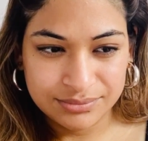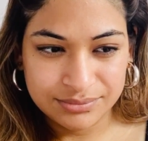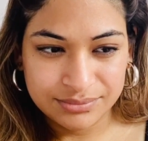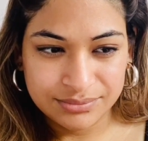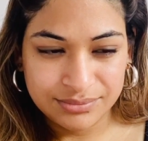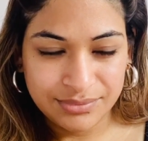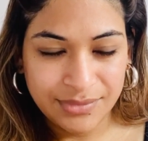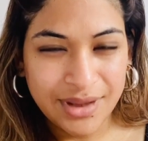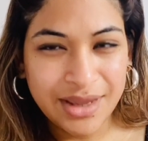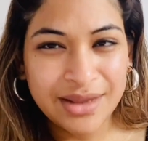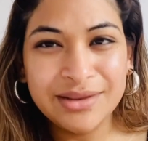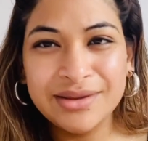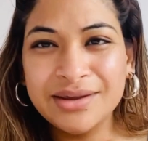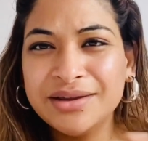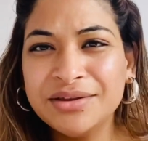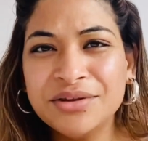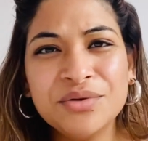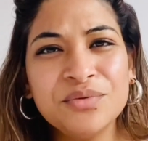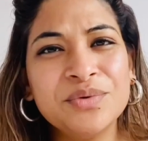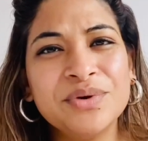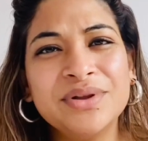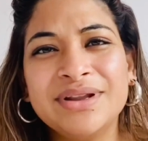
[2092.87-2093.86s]
and the other
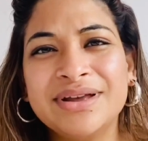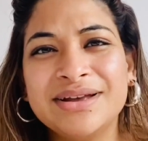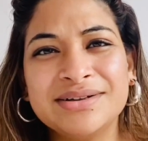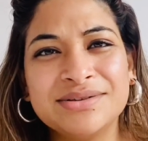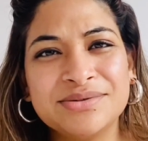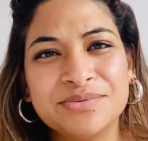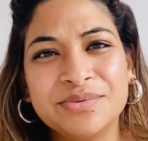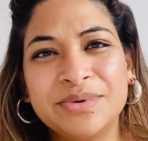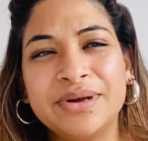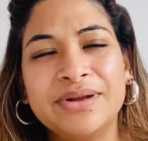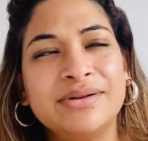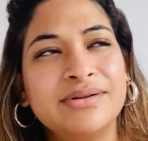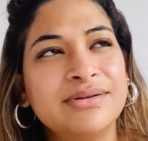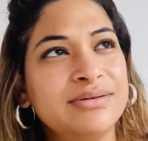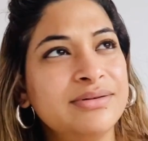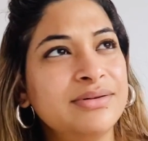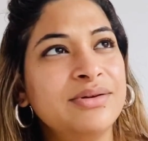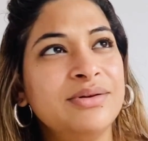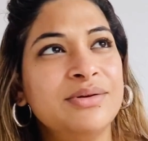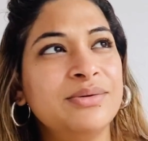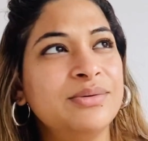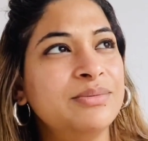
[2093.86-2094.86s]
one as
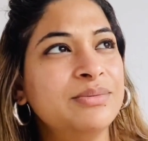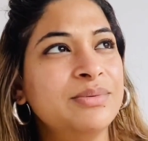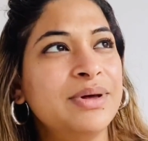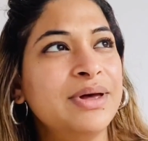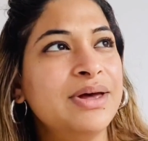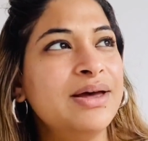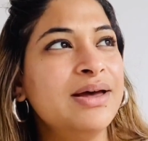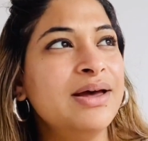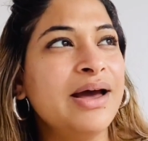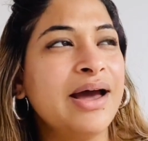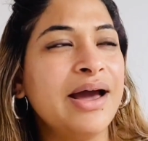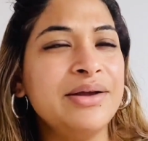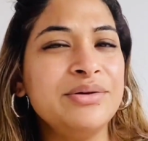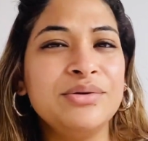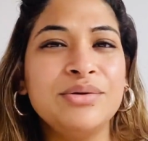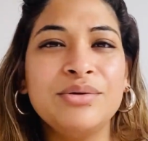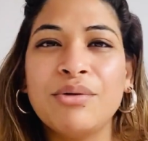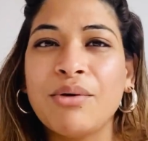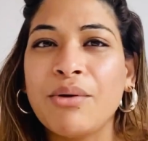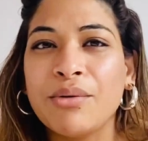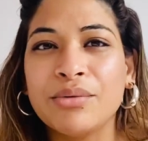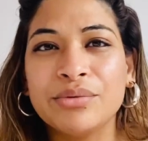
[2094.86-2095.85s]
well, I don't
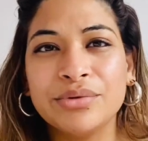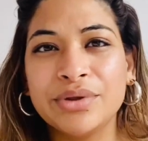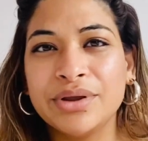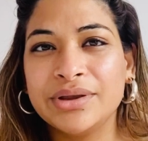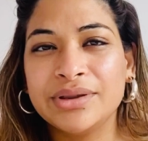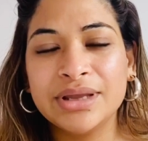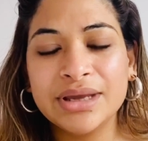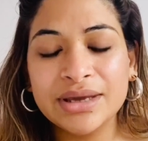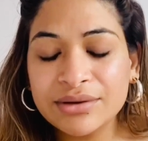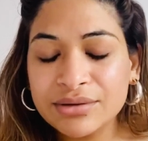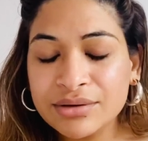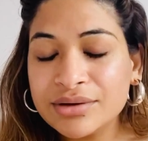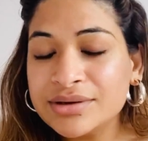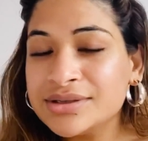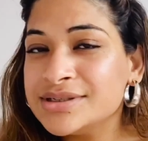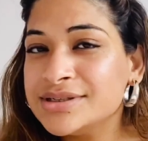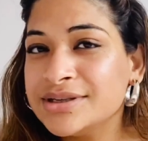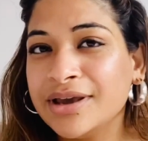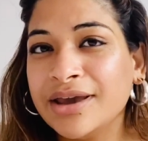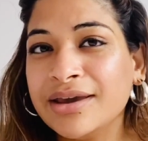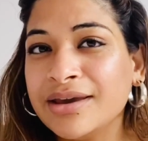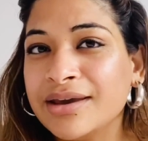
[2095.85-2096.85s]
know, they're not
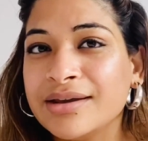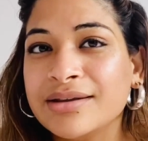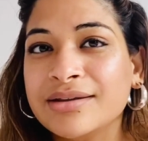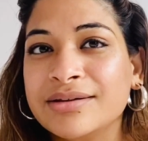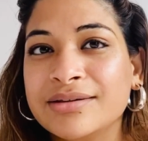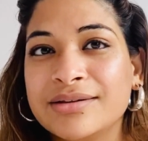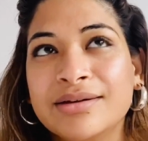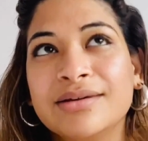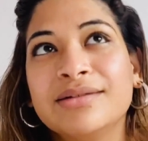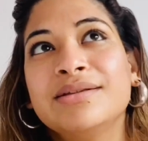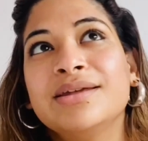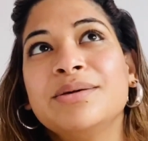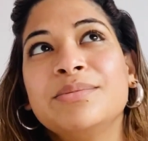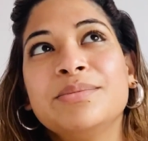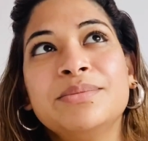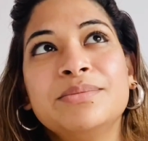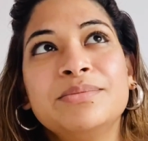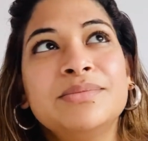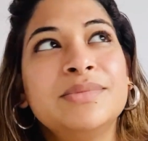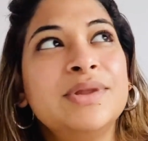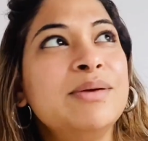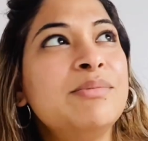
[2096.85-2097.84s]
saying anything.
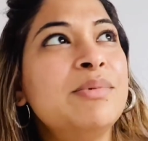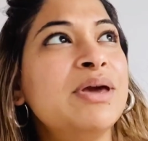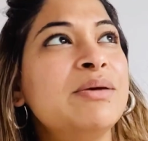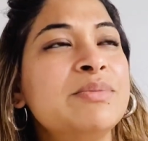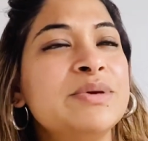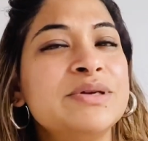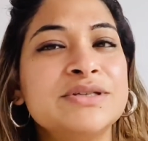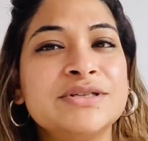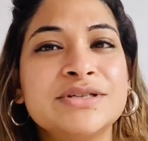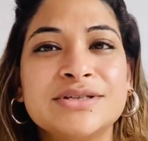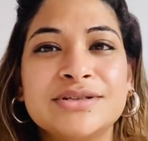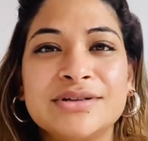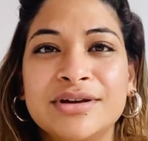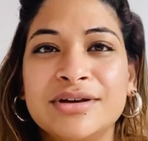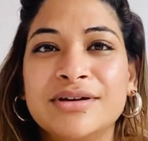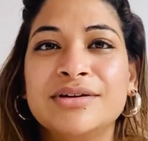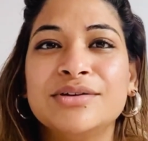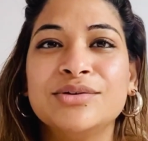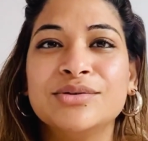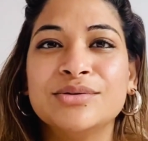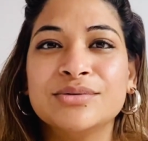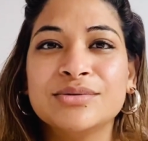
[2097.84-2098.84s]
They may be just here
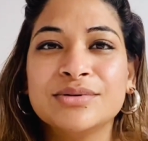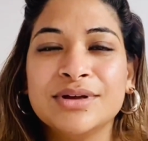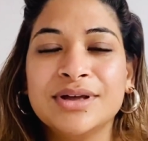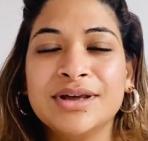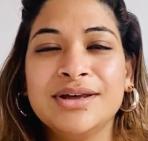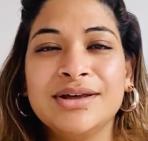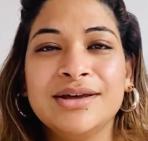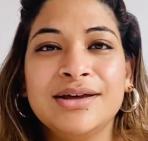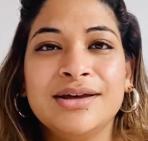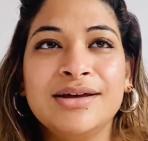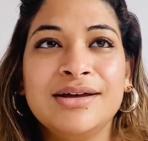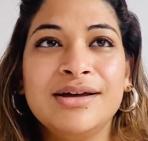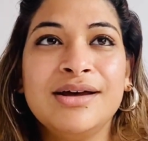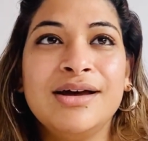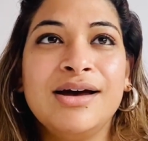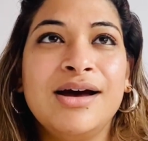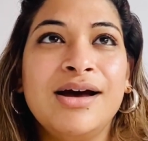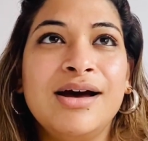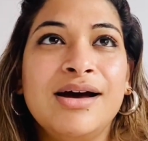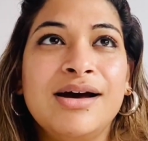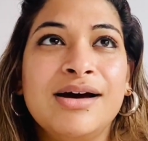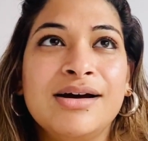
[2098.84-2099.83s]

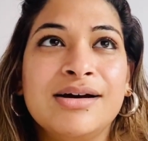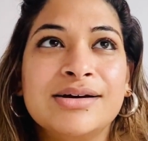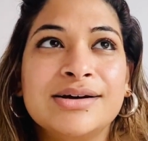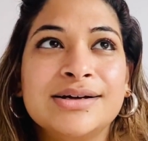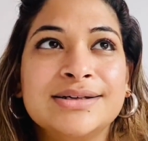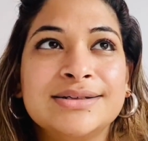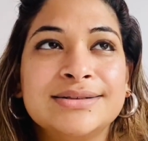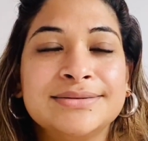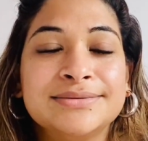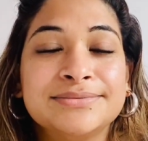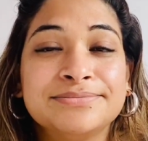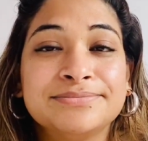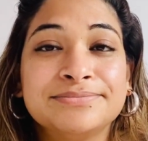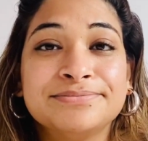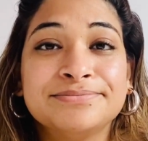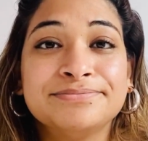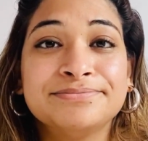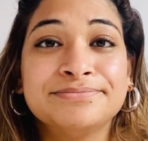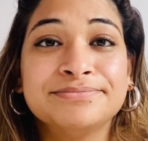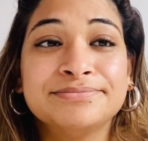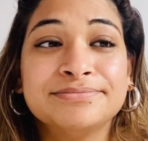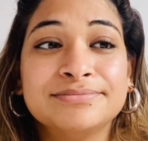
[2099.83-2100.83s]
uh,
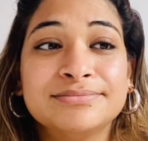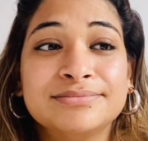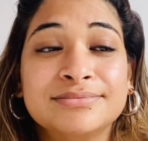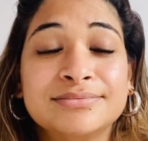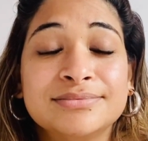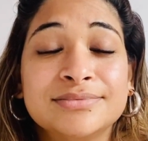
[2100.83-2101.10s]
to